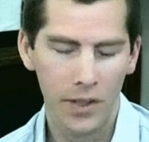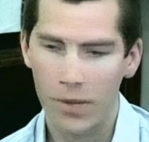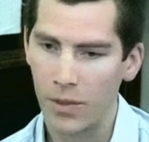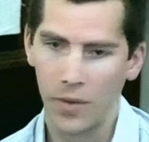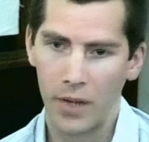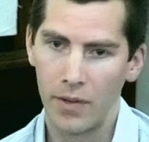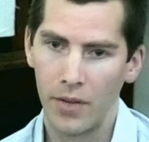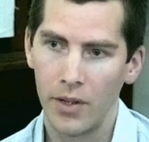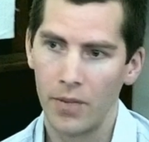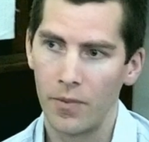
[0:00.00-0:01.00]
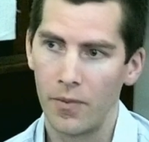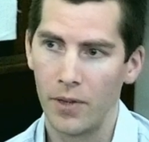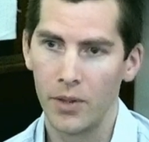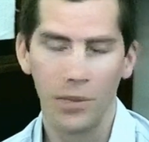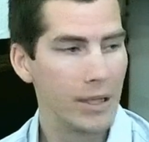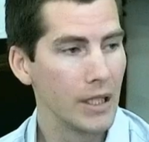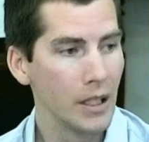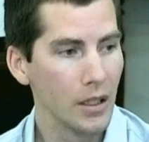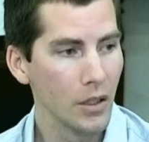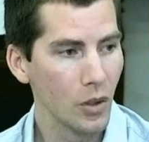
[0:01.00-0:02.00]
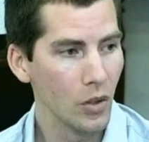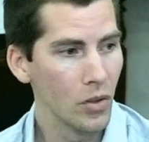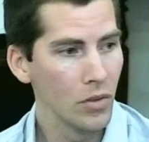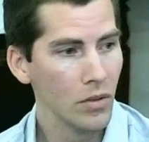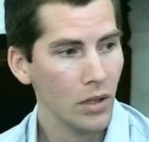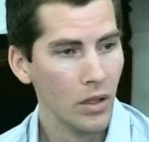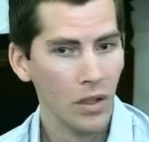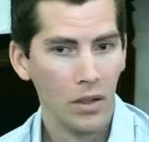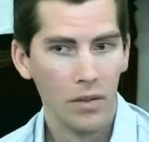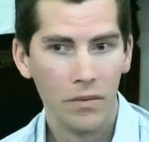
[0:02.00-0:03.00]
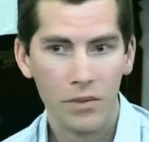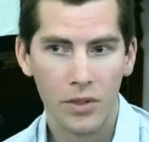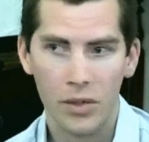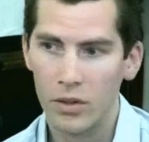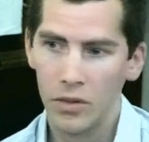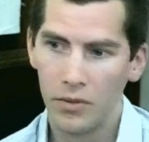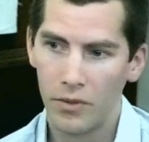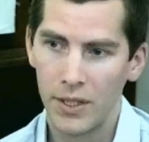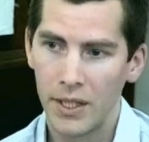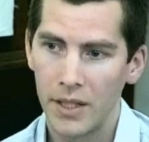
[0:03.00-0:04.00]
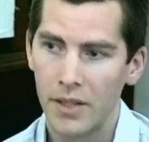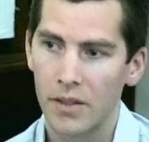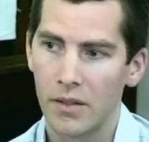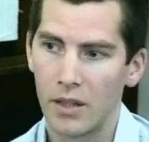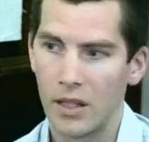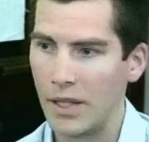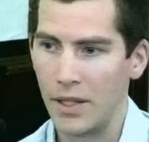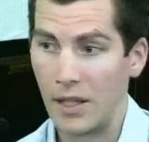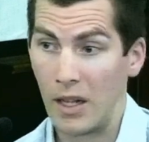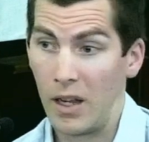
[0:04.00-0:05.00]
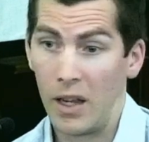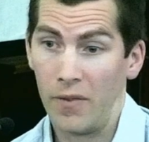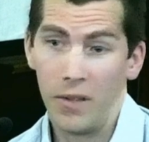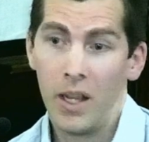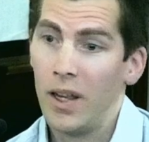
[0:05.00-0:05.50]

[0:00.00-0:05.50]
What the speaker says: terms of I've never felt a particular call to do physics. Mm. As I said, I've...